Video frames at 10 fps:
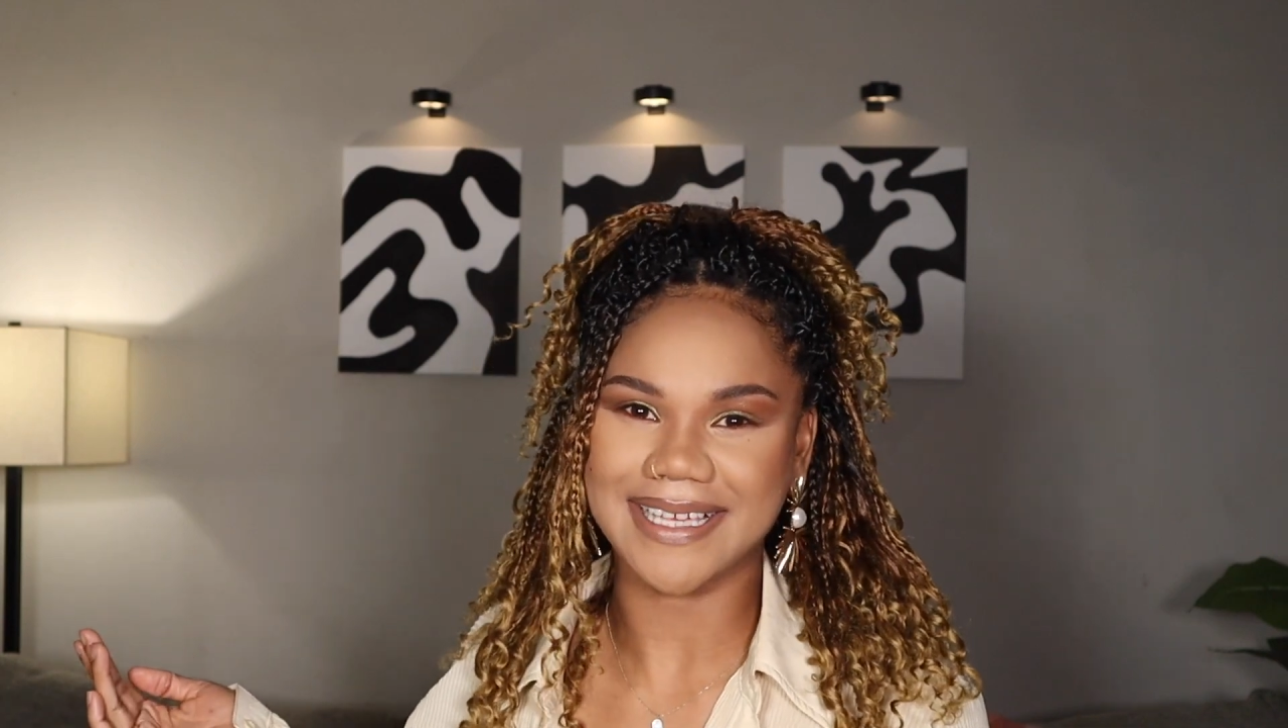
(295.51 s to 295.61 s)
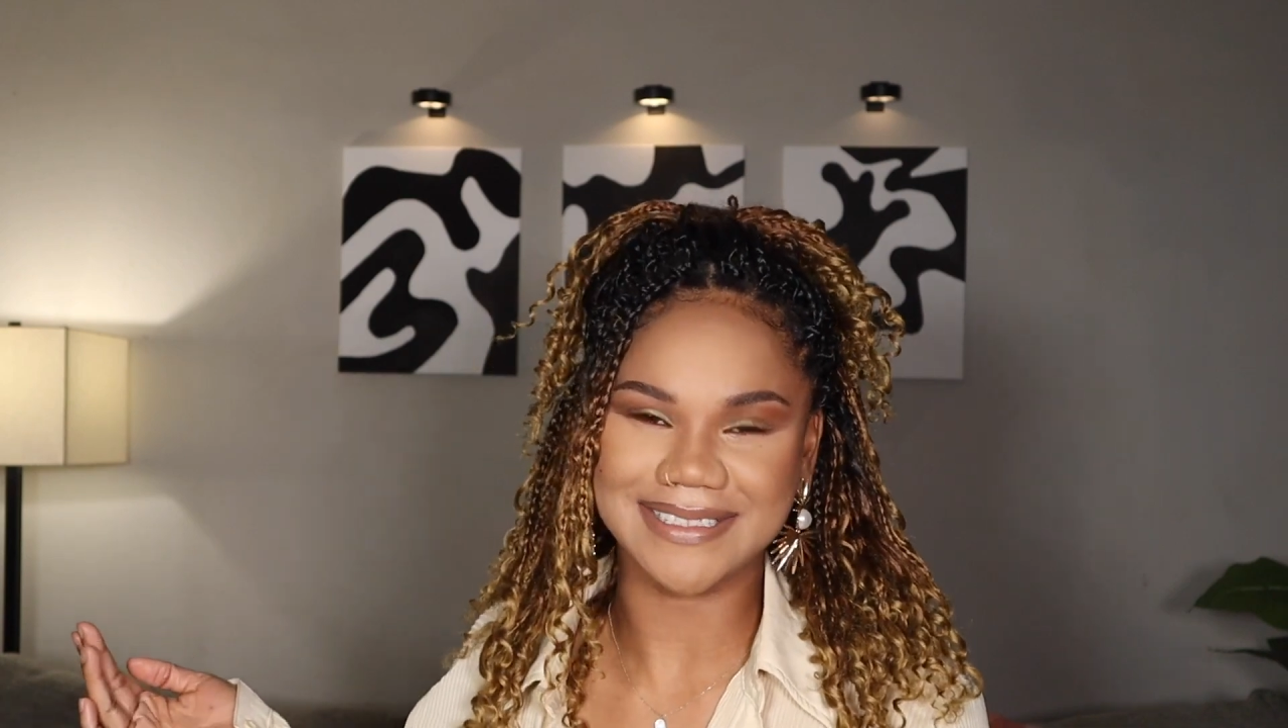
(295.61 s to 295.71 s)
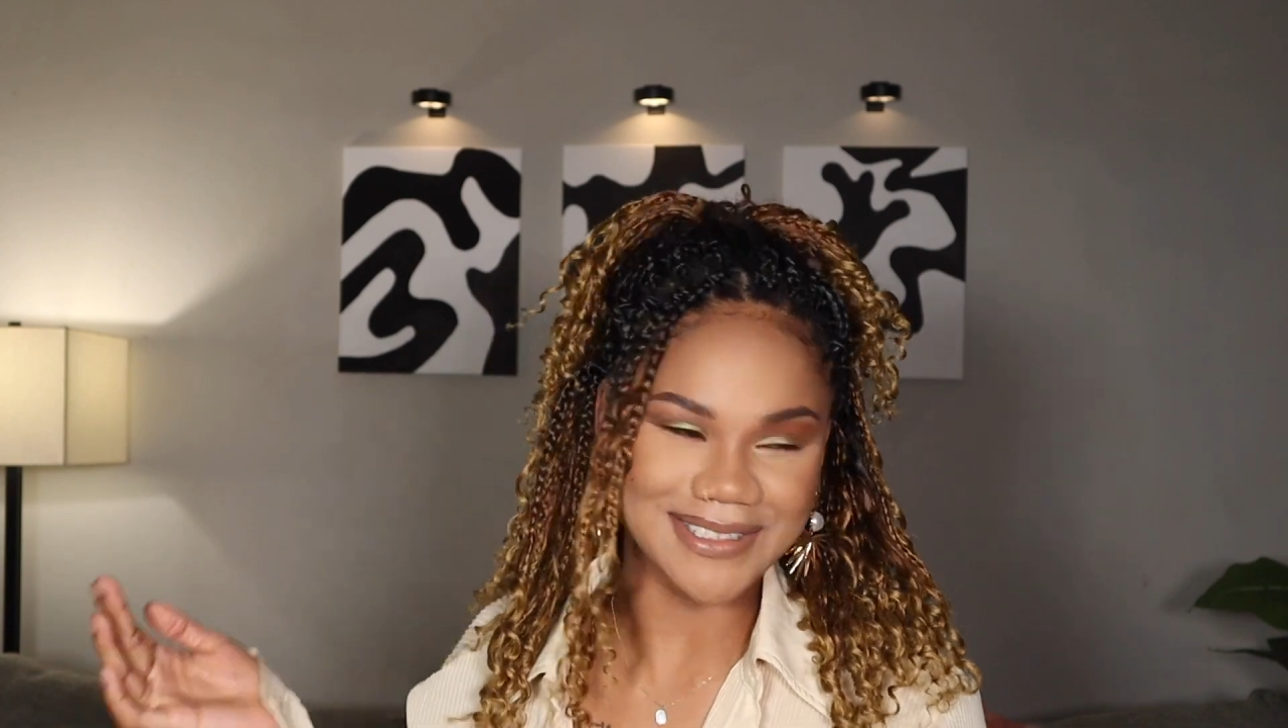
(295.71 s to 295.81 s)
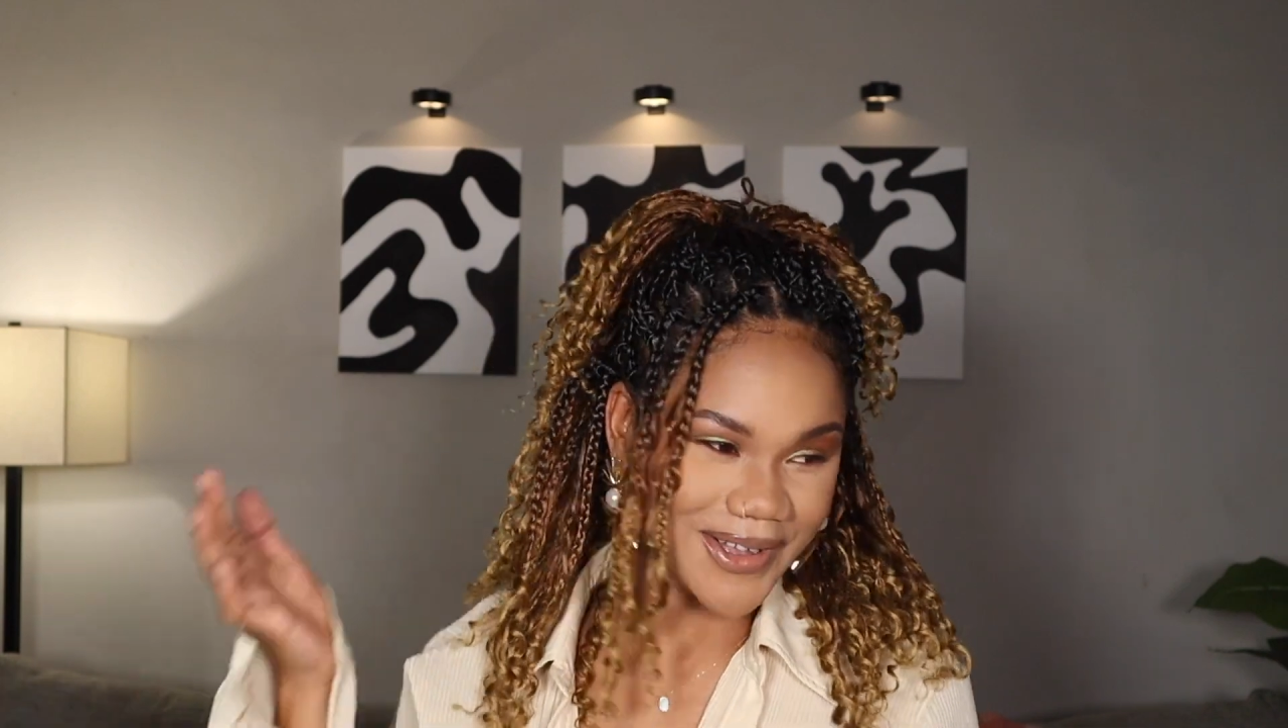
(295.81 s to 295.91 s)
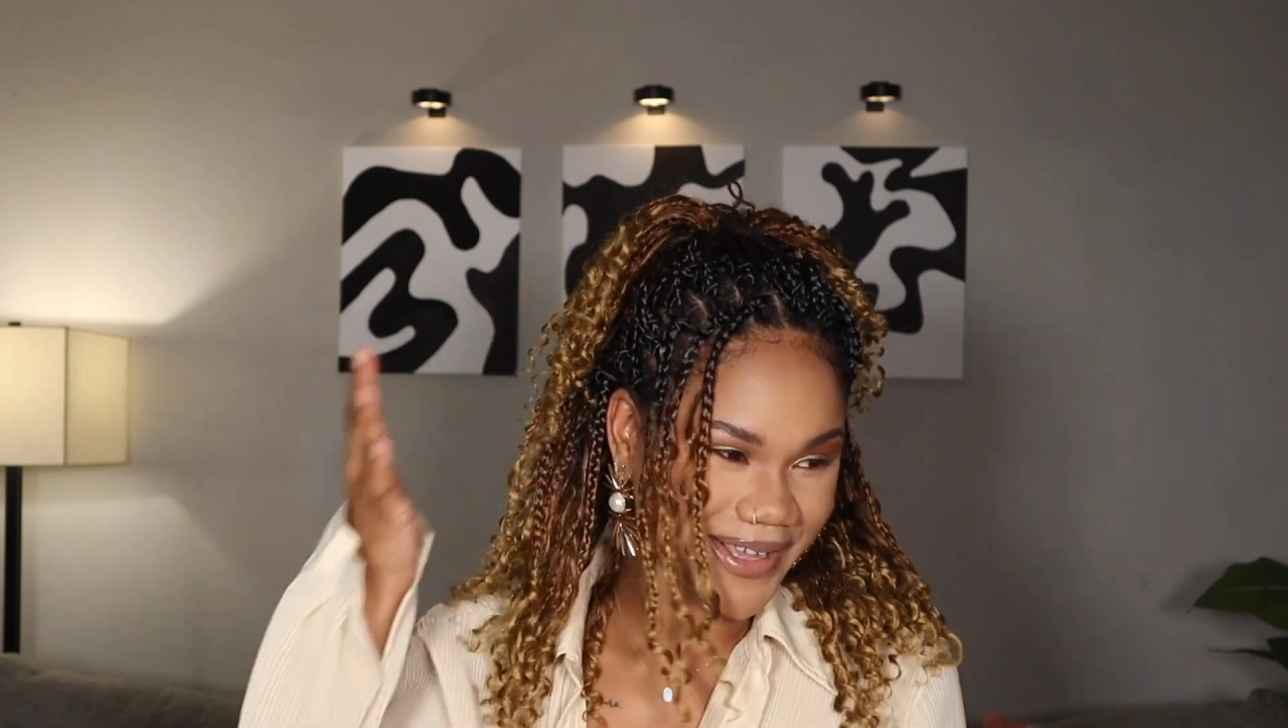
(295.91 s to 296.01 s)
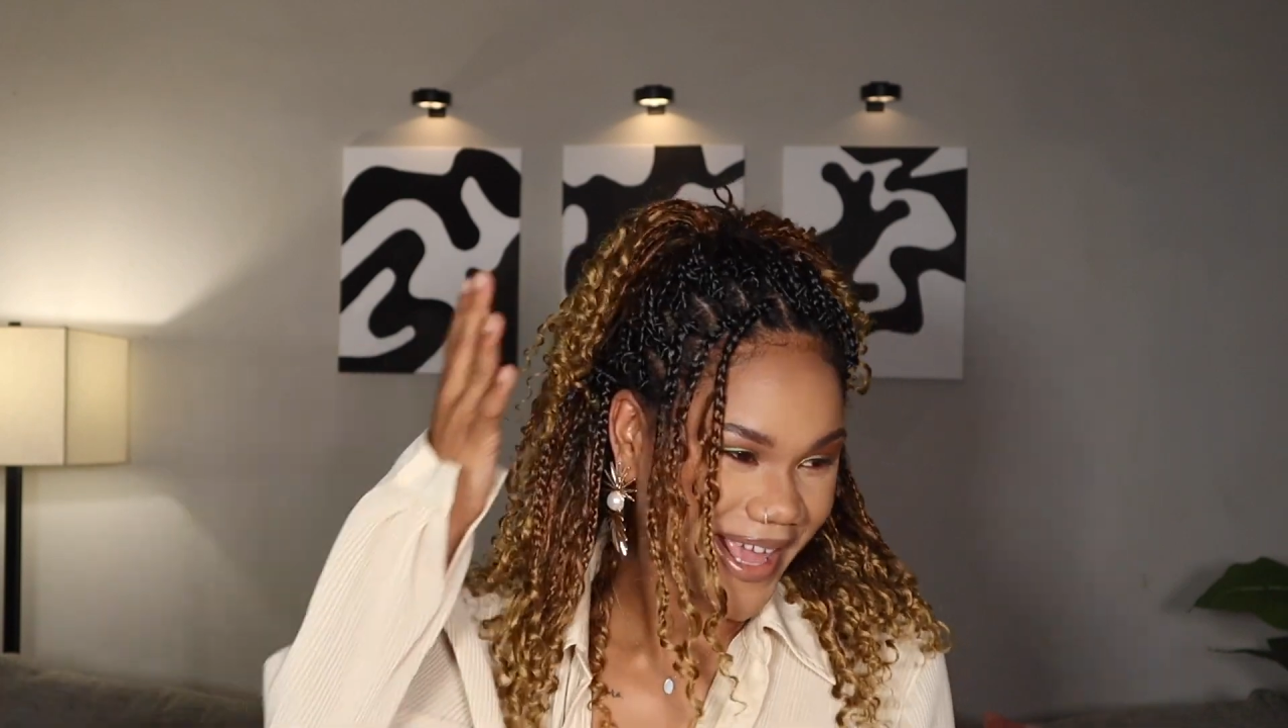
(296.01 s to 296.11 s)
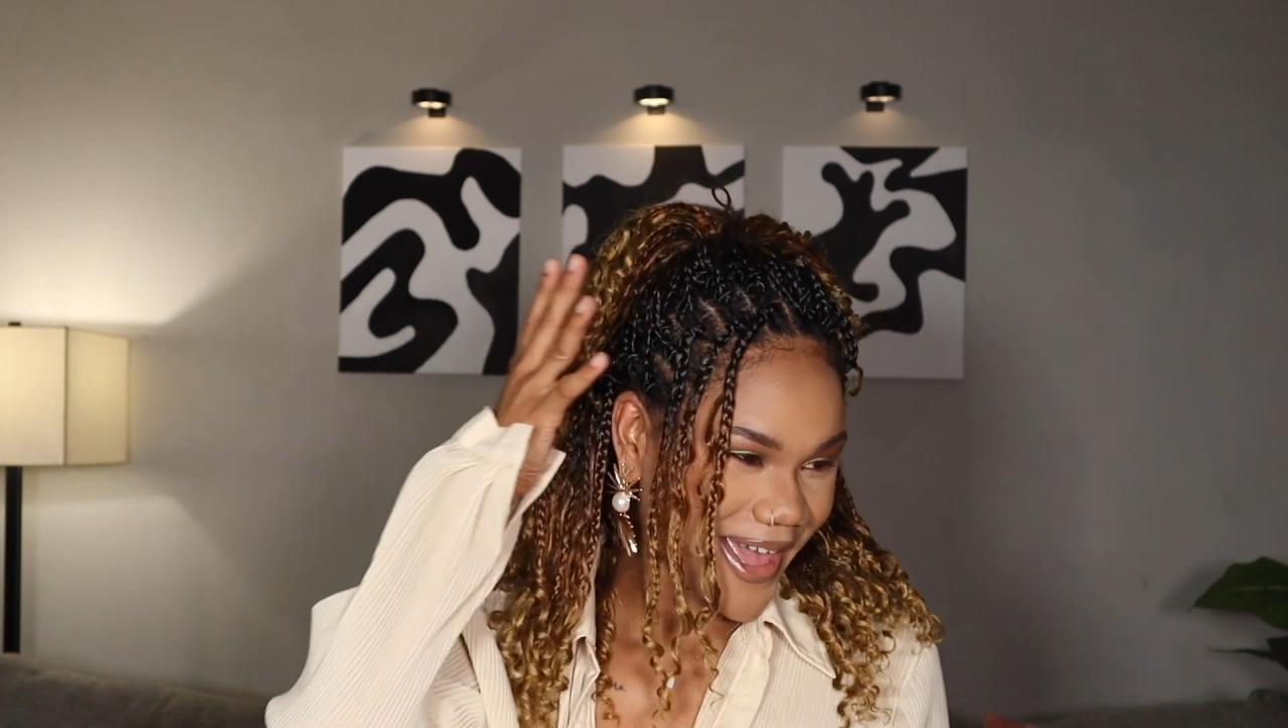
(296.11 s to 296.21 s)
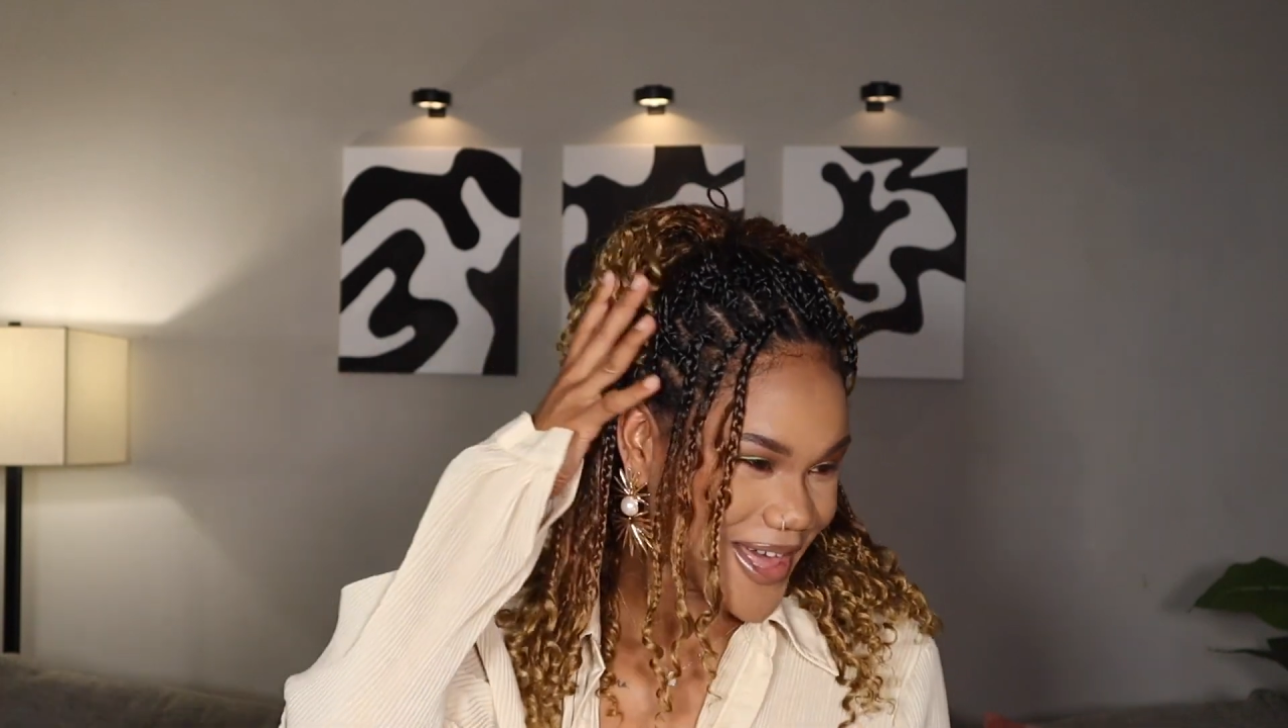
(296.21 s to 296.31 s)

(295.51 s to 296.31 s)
it's so cute